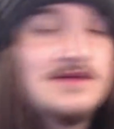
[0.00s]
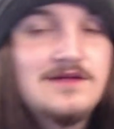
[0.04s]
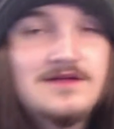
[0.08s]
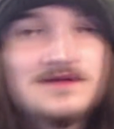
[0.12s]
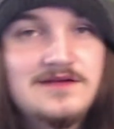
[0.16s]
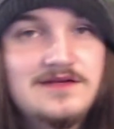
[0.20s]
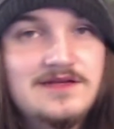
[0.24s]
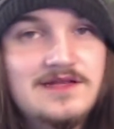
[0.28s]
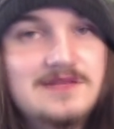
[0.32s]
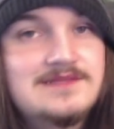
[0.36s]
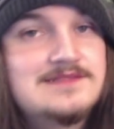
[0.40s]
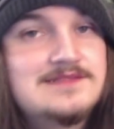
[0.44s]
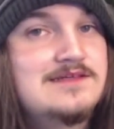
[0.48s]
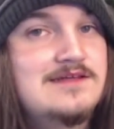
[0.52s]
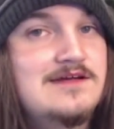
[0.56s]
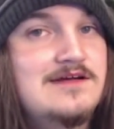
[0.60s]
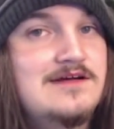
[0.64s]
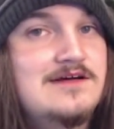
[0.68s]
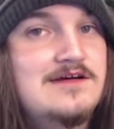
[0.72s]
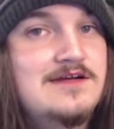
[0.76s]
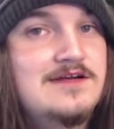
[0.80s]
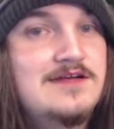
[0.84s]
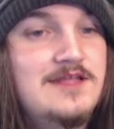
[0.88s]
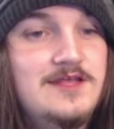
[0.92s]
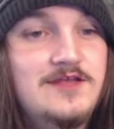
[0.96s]
Next
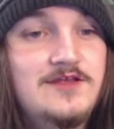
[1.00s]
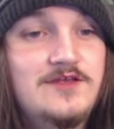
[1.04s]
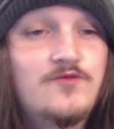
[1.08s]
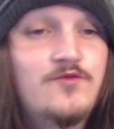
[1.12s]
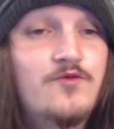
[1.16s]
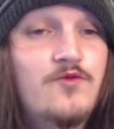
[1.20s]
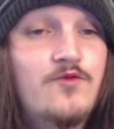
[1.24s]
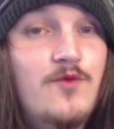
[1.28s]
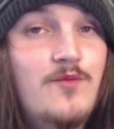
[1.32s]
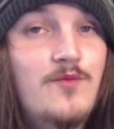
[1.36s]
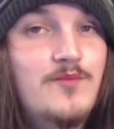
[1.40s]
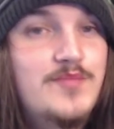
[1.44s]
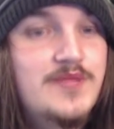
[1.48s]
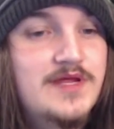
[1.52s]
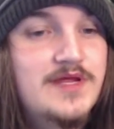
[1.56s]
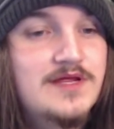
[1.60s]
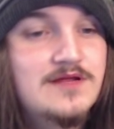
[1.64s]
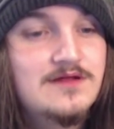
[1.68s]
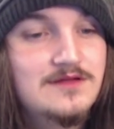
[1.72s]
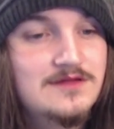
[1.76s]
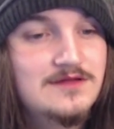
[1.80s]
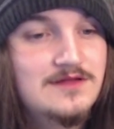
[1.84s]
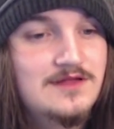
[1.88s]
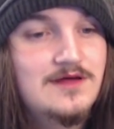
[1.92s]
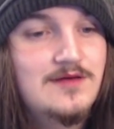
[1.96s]
card is Romping
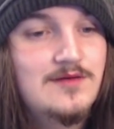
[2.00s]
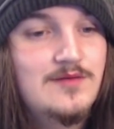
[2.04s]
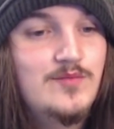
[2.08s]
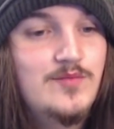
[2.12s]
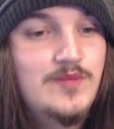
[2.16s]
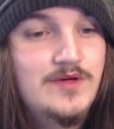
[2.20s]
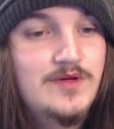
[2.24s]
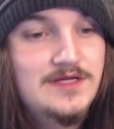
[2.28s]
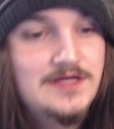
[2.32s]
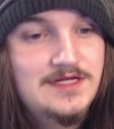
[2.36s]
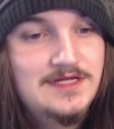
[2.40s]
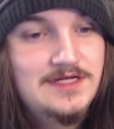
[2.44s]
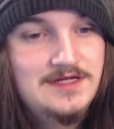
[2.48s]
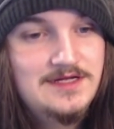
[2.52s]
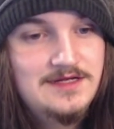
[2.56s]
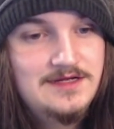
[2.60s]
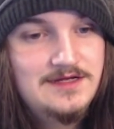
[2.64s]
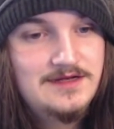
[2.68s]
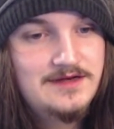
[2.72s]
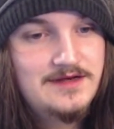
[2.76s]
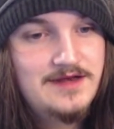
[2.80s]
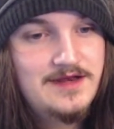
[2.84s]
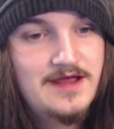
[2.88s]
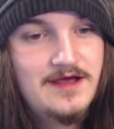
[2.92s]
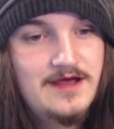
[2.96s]
Club.
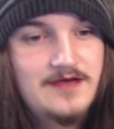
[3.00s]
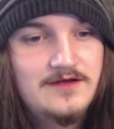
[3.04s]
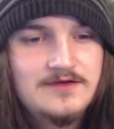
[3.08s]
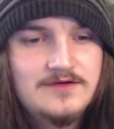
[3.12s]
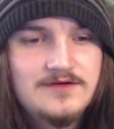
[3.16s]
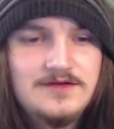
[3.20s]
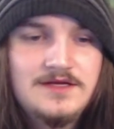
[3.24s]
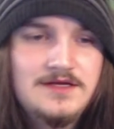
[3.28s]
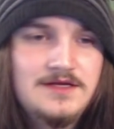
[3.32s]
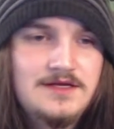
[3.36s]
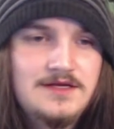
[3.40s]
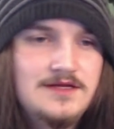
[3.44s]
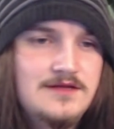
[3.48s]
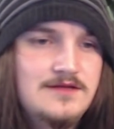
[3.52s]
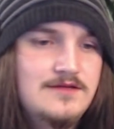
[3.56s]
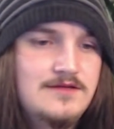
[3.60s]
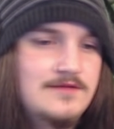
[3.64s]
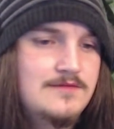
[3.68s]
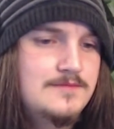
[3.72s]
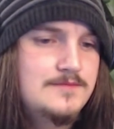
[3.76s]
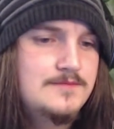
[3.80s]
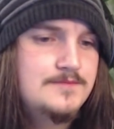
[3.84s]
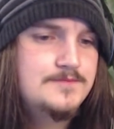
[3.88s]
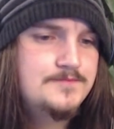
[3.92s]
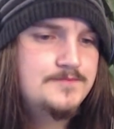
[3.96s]
Now,
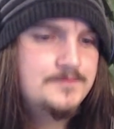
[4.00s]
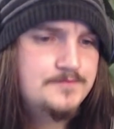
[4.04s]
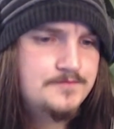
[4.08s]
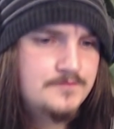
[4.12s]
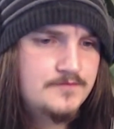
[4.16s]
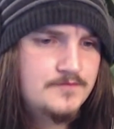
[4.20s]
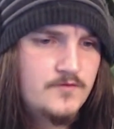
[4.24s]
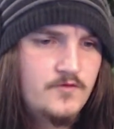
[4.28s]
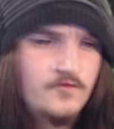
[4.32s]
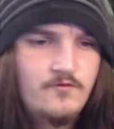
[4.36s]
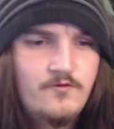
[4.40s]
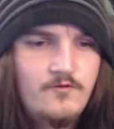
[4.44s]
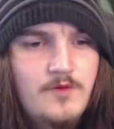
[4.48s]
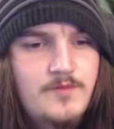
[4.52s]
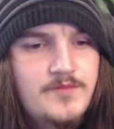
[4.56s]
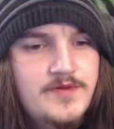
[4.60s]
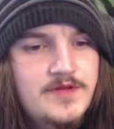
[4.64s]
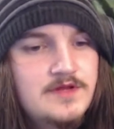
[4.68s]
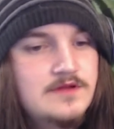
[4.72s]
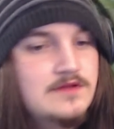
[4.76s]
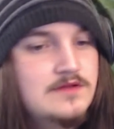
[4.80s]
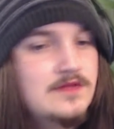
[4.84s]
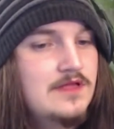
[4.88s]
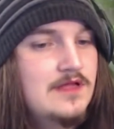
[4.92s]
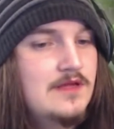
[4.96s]

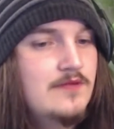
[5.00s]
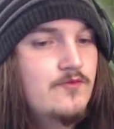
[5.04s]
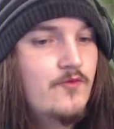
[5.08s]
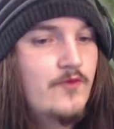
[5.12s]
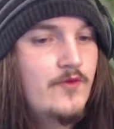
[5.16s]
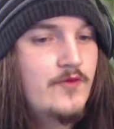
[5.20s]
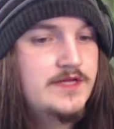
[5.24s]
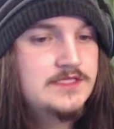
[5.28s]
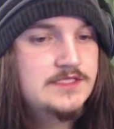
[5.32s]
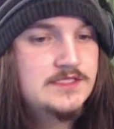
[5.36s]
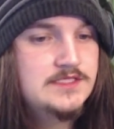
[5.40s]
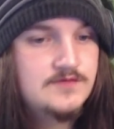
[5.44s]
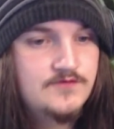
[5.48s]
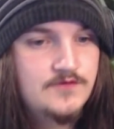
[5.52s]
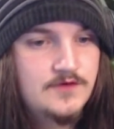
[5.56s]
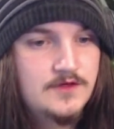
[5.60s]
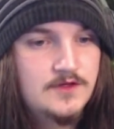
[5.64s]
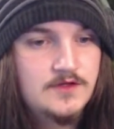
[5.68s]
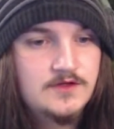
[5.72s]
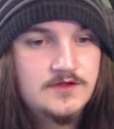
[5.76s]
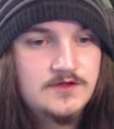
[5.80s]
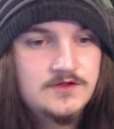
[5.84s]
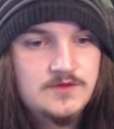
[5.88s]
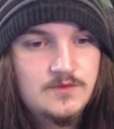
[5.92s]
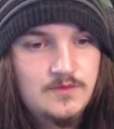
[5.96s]
Romping Club reads as
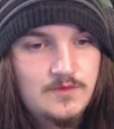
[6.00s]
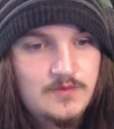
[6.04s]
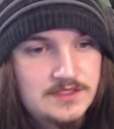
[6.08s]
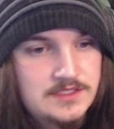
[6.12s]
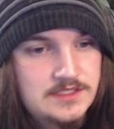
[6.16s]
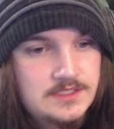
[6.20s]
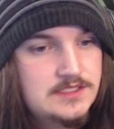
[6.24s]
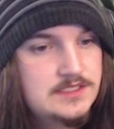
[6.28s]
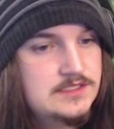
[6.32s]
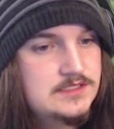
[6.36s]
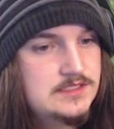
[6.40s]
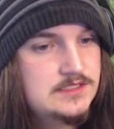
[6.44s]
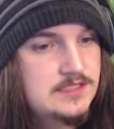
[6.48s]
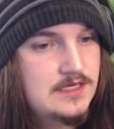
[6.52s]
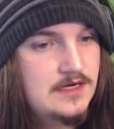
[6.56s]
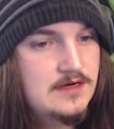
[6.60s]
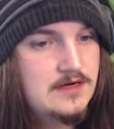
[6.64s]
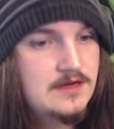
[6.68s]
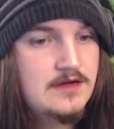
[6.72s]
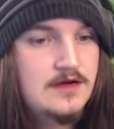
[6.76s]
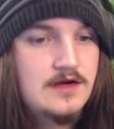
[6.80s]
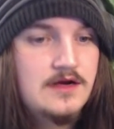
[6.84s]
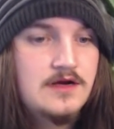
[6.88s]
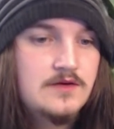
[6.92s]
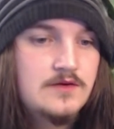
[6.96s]
follows. When you discard a
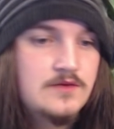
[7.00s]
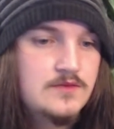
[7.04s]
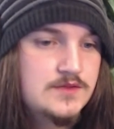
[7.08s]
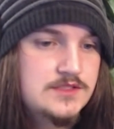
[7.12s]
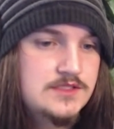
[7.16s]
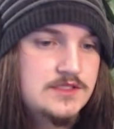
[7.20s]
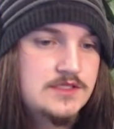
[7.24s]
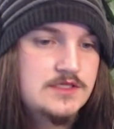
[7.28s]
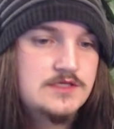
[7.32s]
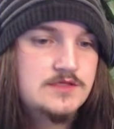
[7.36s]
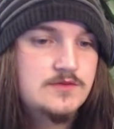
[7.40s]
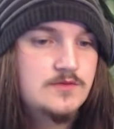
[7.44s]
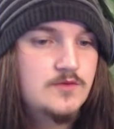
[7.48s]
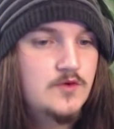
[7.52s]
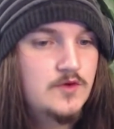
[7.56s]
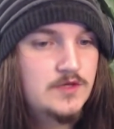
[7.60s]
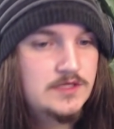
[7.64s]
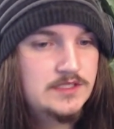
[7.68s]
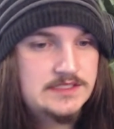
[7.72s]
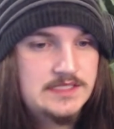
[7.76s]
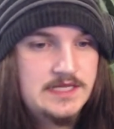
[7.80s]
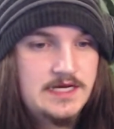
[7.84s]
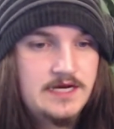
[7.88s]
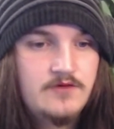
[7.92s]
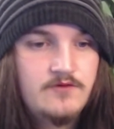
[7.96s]
card with 6 or more
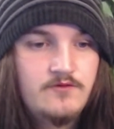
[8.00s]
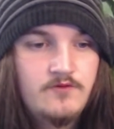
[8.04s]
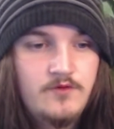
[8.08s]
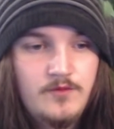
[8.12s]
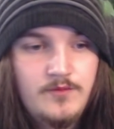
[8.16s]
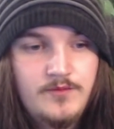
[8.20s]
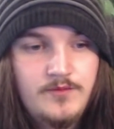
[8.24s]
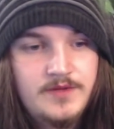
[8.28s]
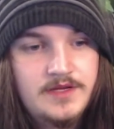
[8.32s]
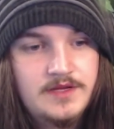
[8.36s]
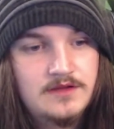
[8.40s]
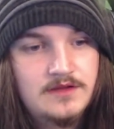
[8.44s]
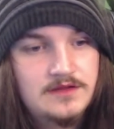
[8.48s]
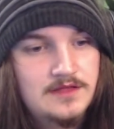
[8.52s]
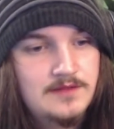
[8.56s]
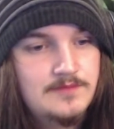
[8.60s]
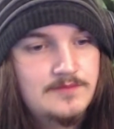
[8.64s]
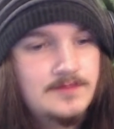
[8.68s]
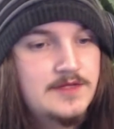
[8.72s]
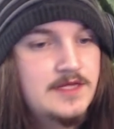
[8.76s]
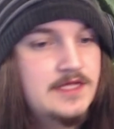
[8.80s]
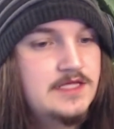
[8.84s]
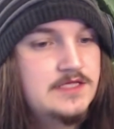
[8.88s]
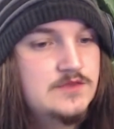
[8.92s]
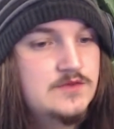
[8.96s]
attack, Romping Club
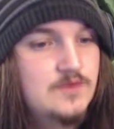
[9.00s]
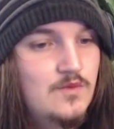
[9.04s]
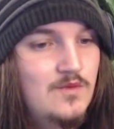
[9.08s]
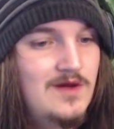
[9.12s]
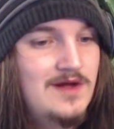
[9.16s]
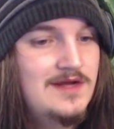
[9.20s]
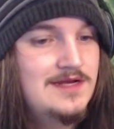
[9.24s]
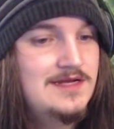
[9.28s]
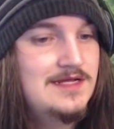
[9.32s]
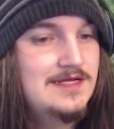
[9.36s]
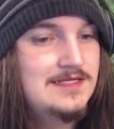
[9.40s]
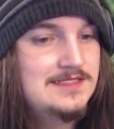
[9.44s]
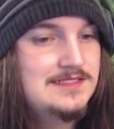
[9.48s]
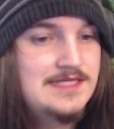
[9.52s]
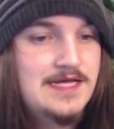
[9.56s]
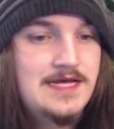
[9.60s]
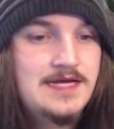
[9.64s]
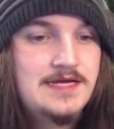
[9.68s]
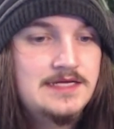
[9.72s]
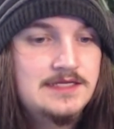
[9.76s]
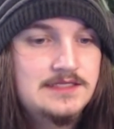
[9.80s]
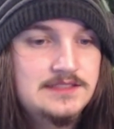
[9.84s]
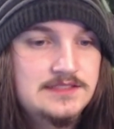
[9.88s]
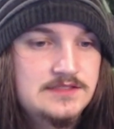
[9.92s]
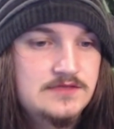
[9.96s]
gains 1
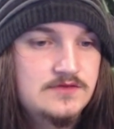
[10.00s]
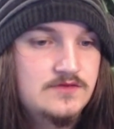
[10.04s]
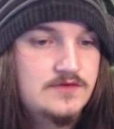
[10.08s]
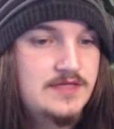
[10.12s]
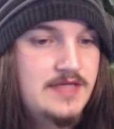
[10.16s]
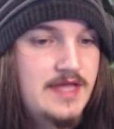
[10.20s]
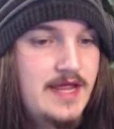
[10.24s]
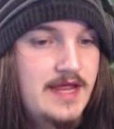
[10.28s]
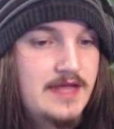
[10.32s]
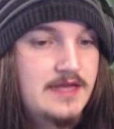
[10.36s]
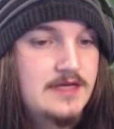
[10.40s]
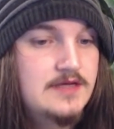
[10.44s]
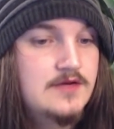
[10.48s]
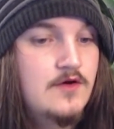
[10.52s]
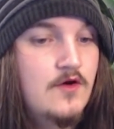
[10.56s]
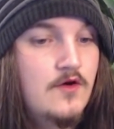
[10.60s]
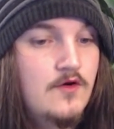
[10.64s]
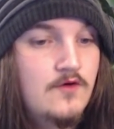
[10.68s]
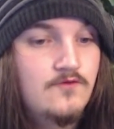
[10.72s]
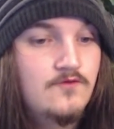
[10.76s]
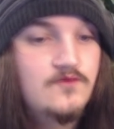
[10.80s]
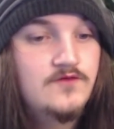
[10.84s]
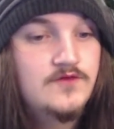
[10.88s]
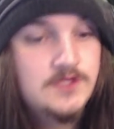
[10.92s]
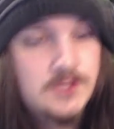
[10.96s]
attack until the end
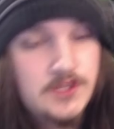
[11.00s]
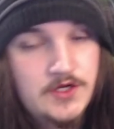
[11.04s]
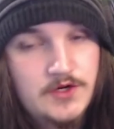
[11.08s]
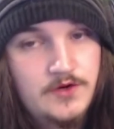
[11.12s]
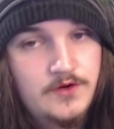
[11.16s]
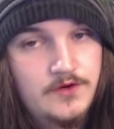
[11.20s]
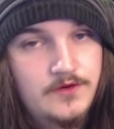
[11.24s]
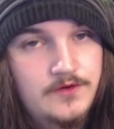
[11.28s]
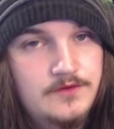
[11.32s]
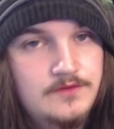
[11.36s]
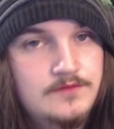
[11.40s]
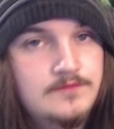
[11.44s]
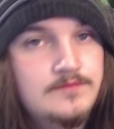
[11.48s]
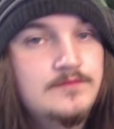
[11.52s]
of turn.